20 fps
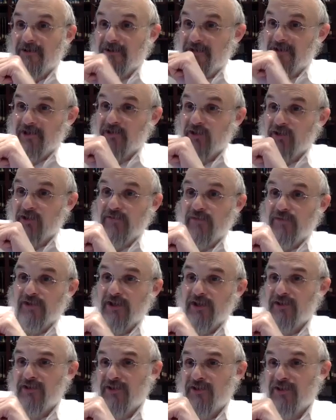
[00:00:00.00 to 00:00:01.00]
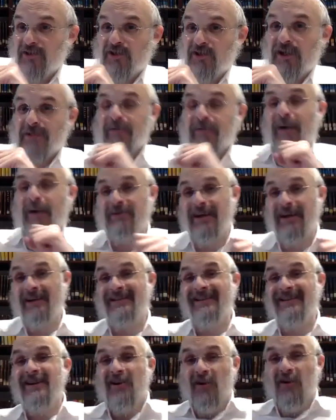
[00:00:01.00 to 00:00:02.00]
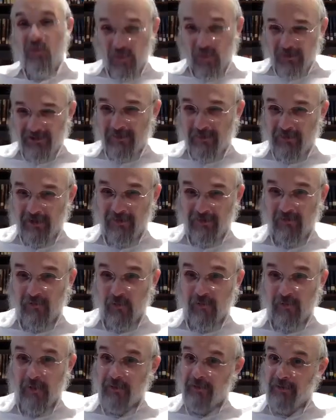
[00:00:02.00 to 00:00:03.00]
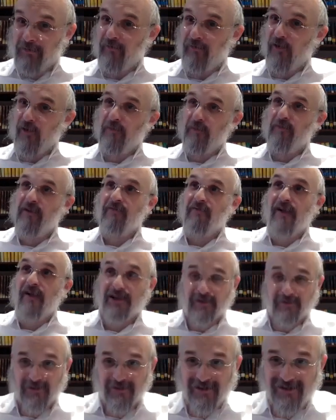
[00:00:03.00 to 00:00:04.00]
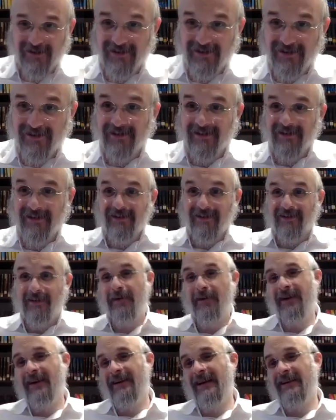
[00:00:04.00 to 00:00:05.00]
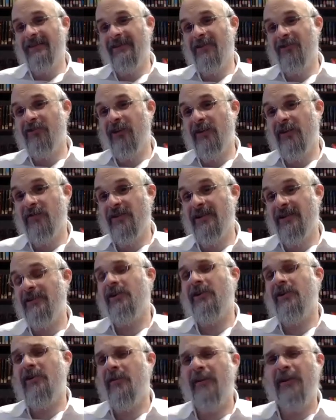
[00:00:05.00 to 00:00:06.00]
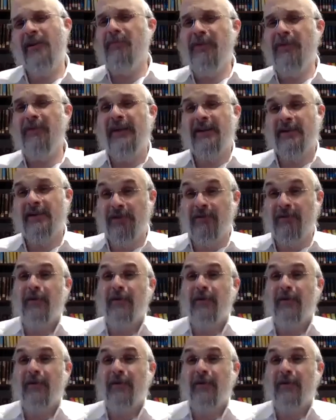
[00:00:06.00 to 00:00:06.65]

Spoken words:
This is Tosfos. Tosfos. So Rashbam says, what would they bring before him? They bring before him the vegetables. Rebbe Hananel and Tosfos say, no, they didn't bring the vegetables.